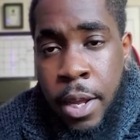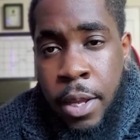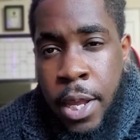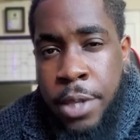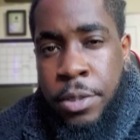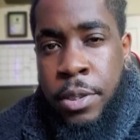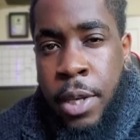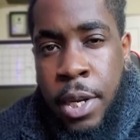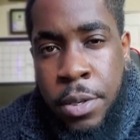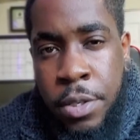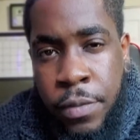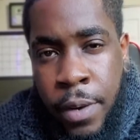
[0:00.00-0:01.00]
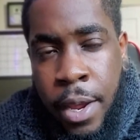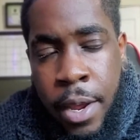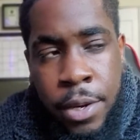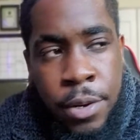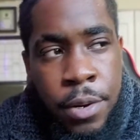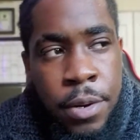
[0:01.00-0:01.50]
entertainers for
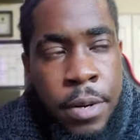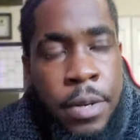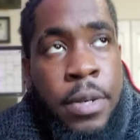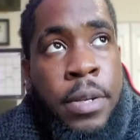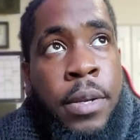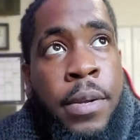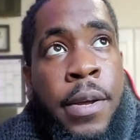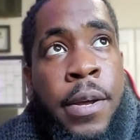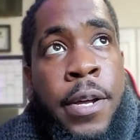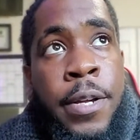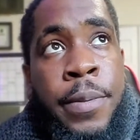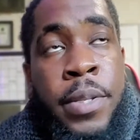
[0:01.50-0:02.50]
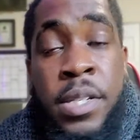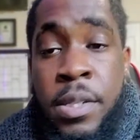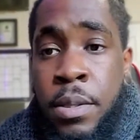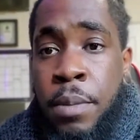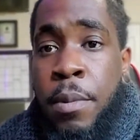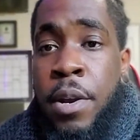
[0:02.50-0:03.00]
hire, at least in
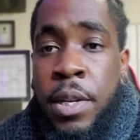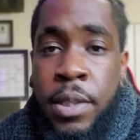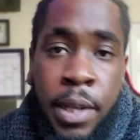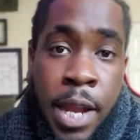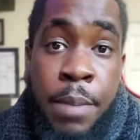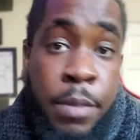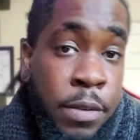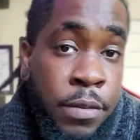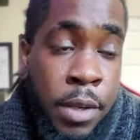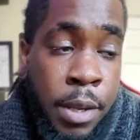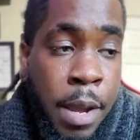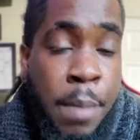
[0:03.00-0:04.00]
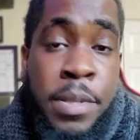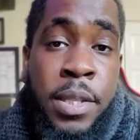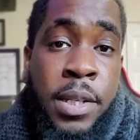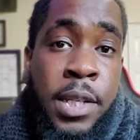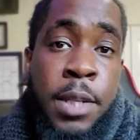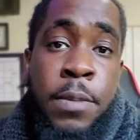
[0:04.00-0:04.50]
the market that I'm in the
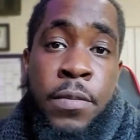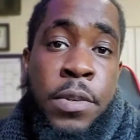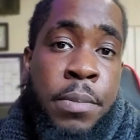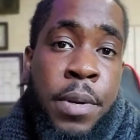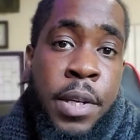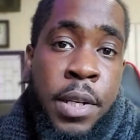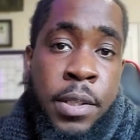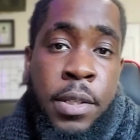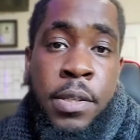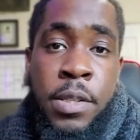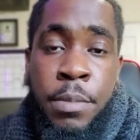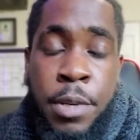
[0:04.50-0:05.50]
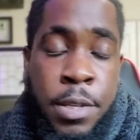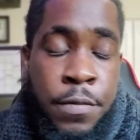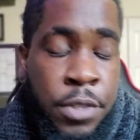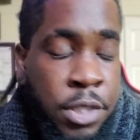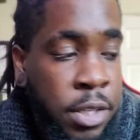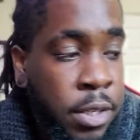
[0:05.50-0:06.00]
DMV market, DC, Maryland,
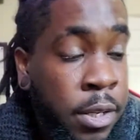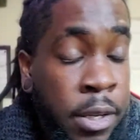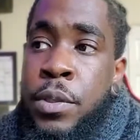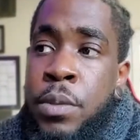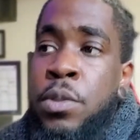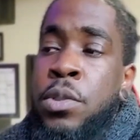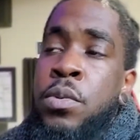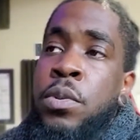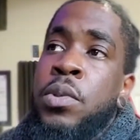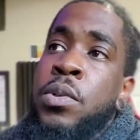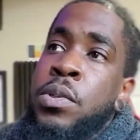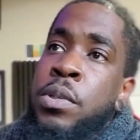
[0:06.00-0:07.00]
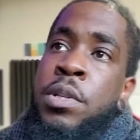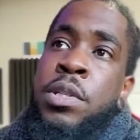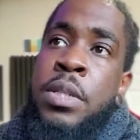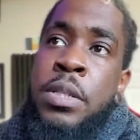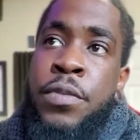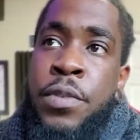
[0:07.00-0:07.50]
Virginia. When you do Google
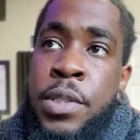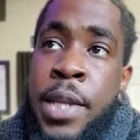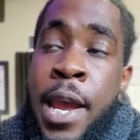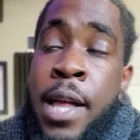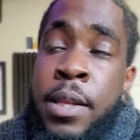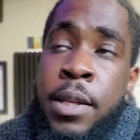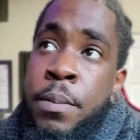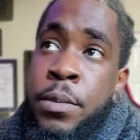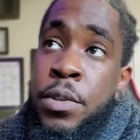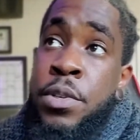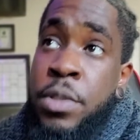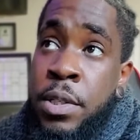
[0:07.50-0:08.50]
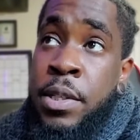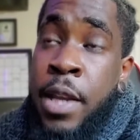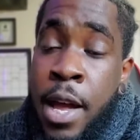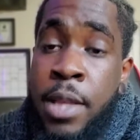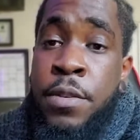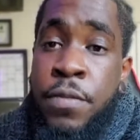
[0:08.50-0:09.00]
searches for talent, usually
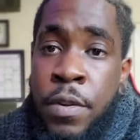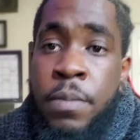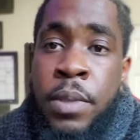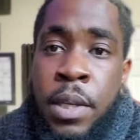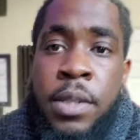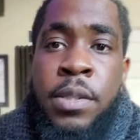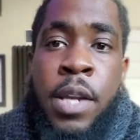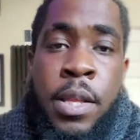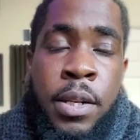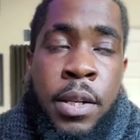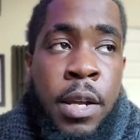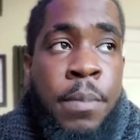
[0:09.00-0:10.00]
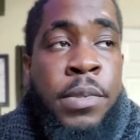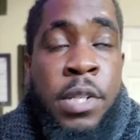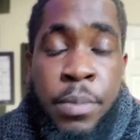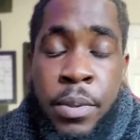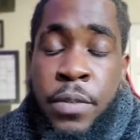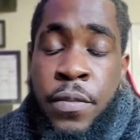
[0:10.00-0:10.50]
talent from GigSalad comes
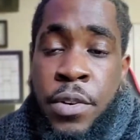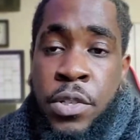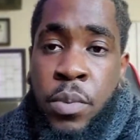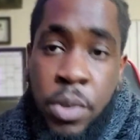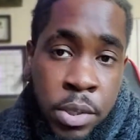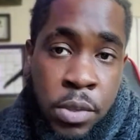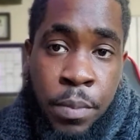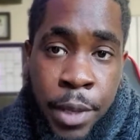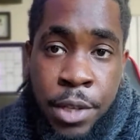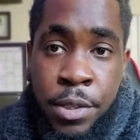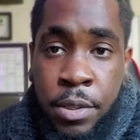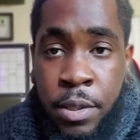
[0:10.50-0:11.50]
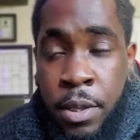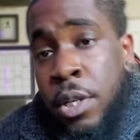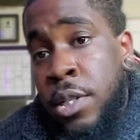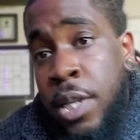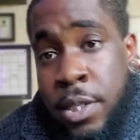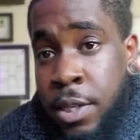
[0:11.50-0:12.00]
up on the first 1 or 2 pages.
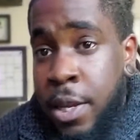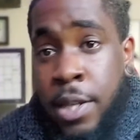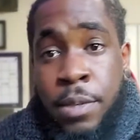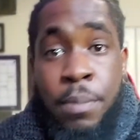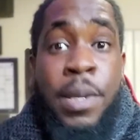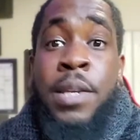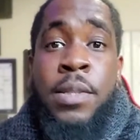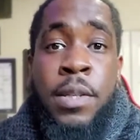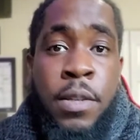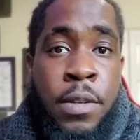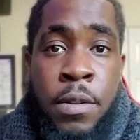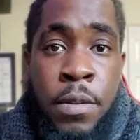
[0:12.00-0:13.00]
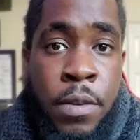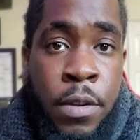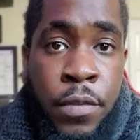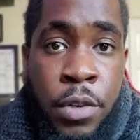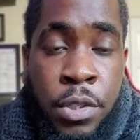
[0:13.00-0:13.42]
That's amazing if